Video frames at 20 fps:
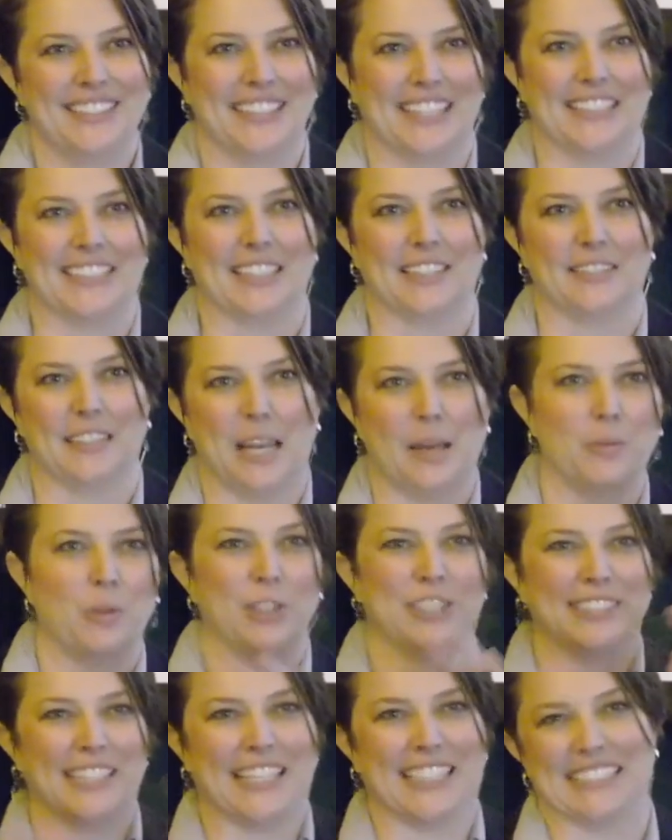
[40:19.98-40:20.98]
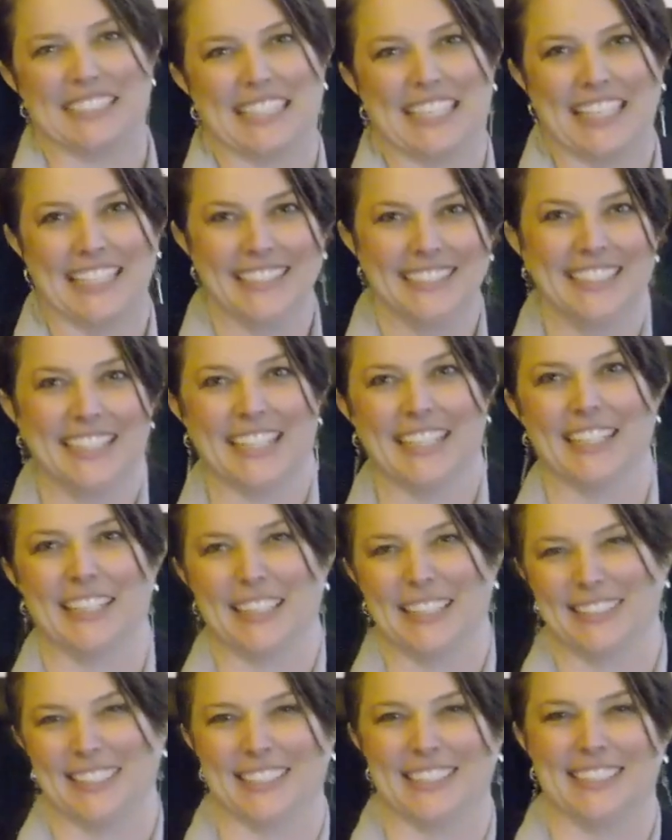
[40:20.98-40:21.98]
it's a glamorous idea, and
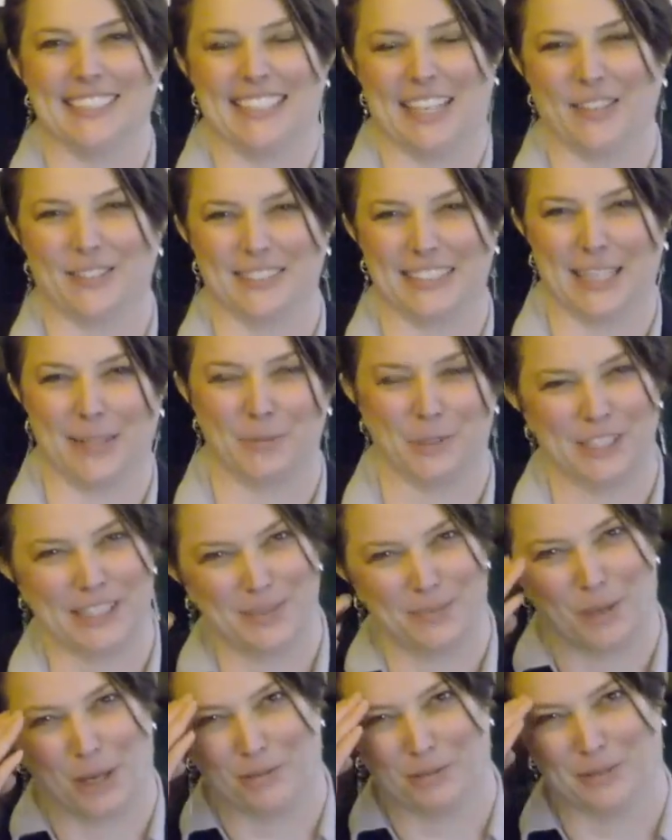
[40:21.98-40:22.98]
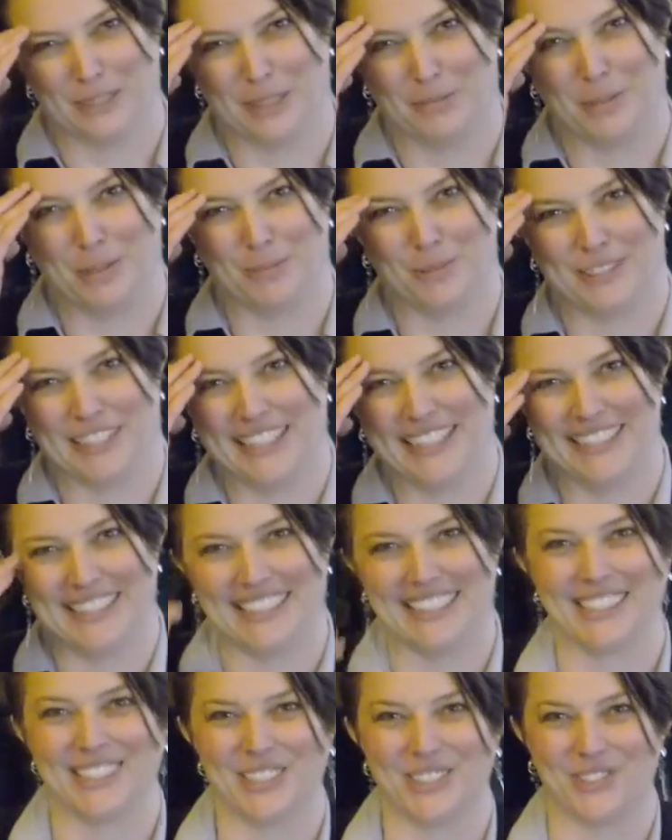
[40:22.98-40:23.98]
it doesn't sound glamorous probably to people not in
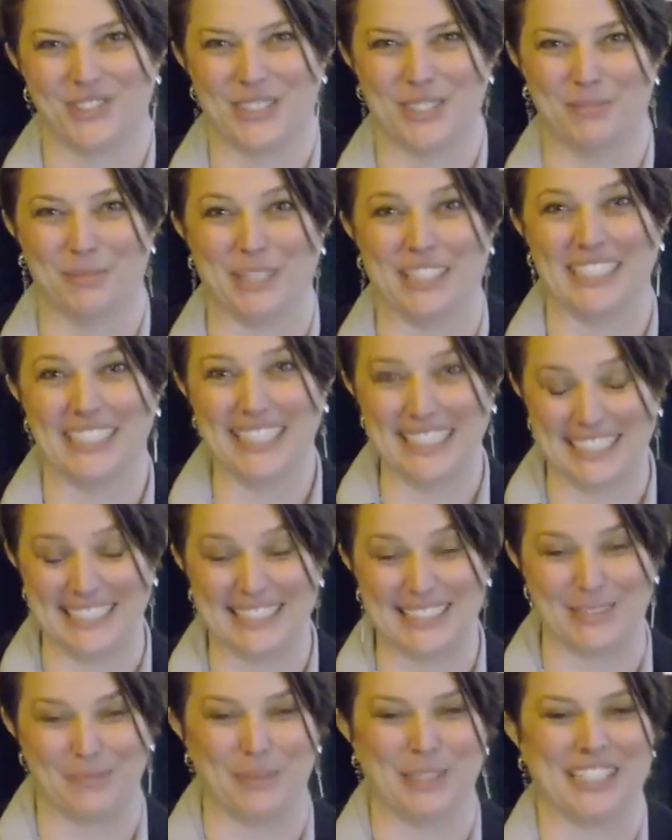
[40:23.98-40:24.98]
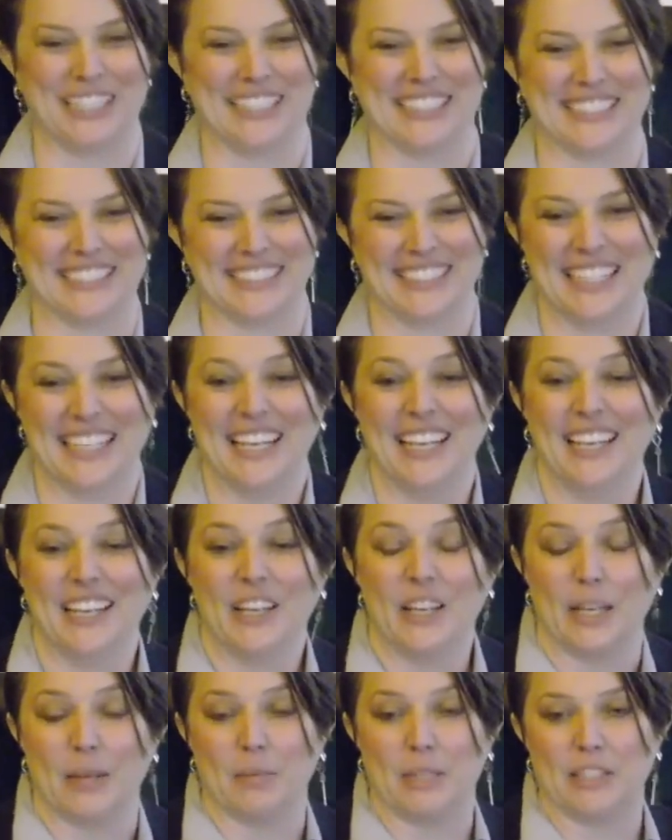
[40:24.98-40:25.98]
the industry, but it is because
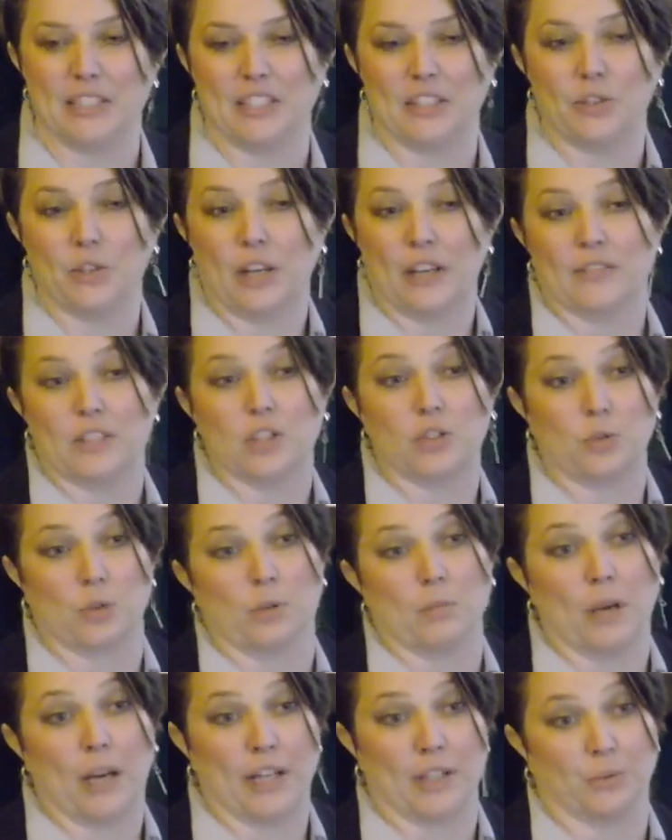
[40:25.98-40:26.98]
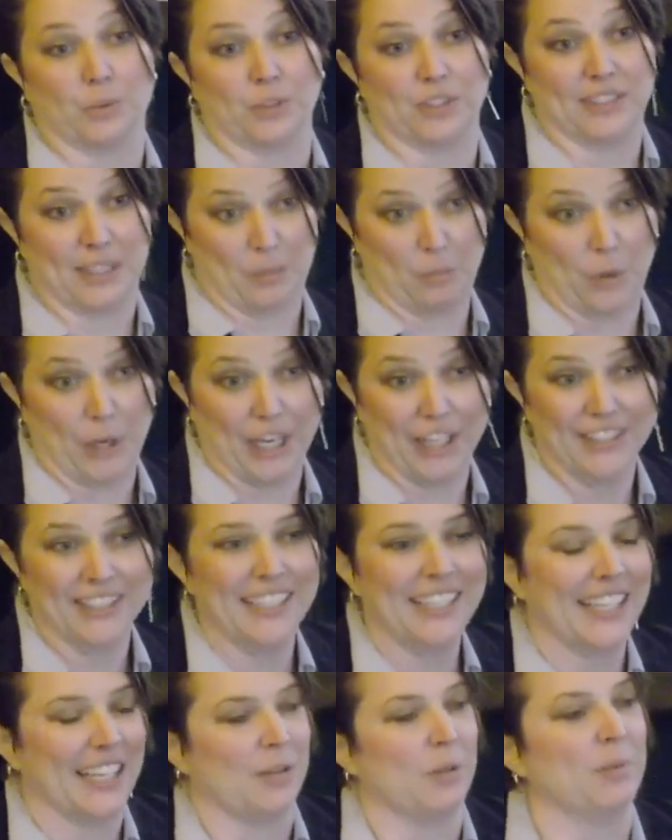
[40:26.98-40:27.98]
it means that you don't have to store modules somewhere.
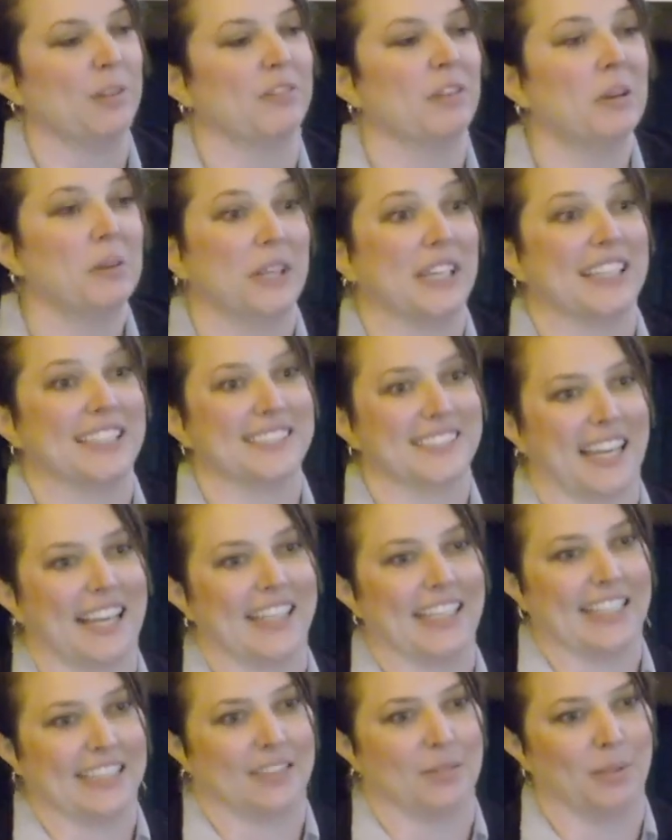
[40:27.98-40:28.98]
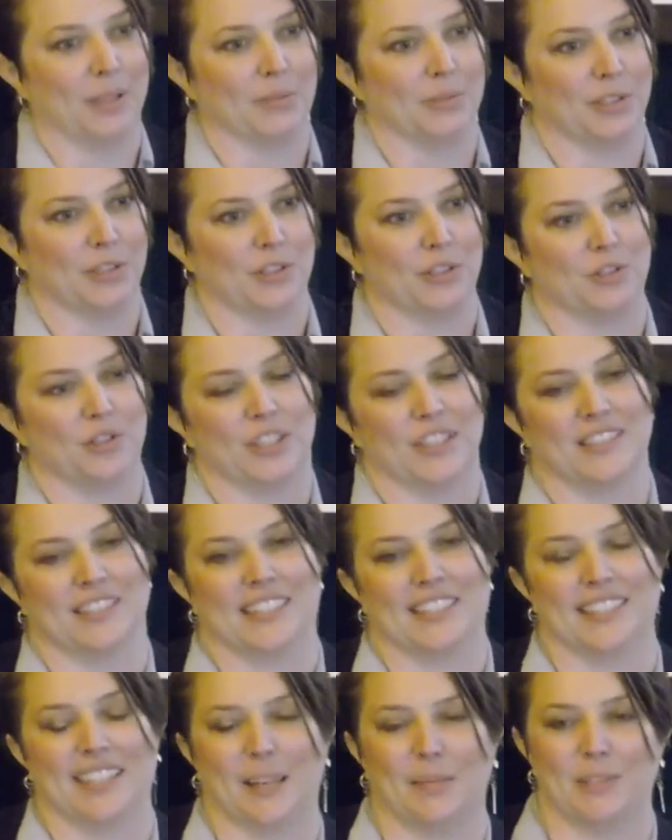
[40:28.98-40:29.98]
It would be very exciting to be able to do
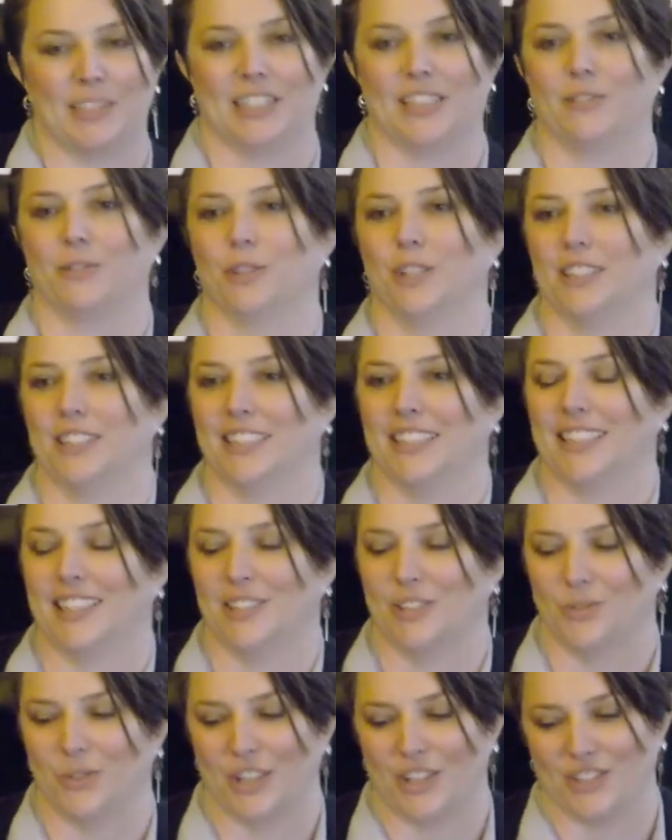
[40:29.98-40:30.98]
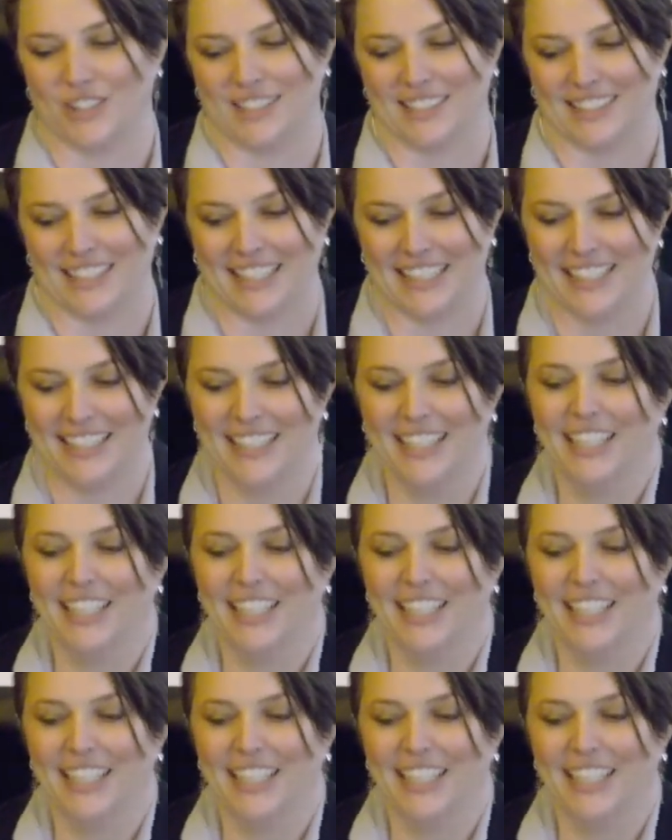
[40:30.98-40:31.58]
just-in-time delivery to the construction site,